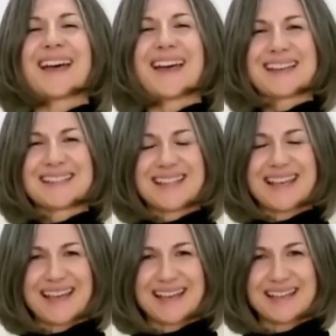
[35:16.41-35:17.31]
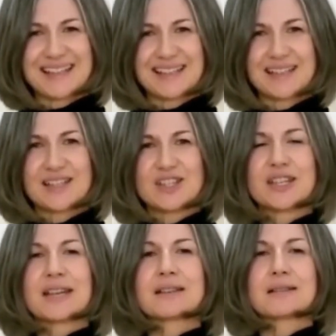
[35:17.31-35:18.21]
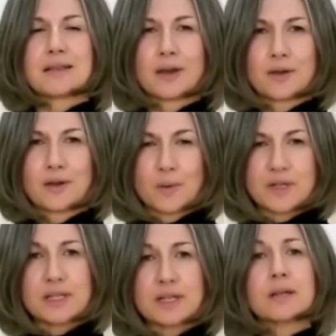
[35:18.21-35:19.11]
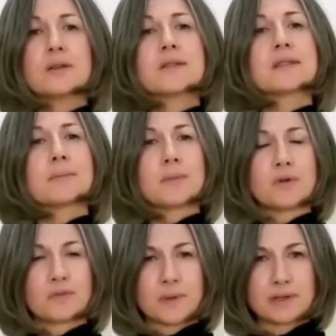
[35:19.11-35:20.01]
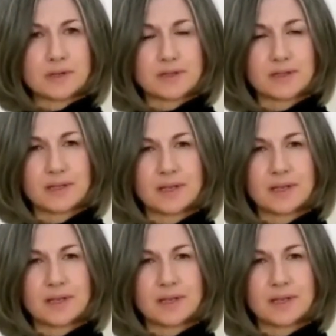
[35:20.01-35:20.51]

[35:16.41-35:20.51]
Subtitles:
And then gentle yoga, which includes some movement.